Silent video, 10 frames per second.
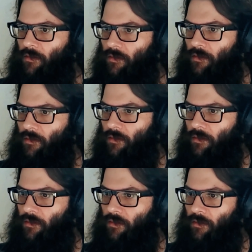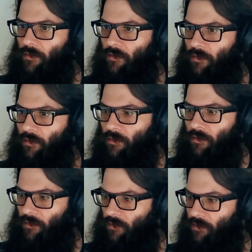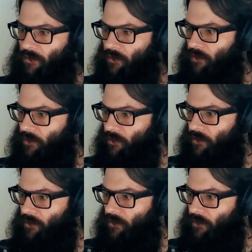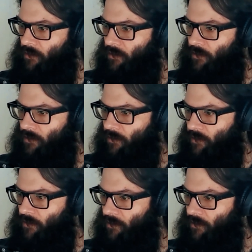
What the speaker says: [no speech]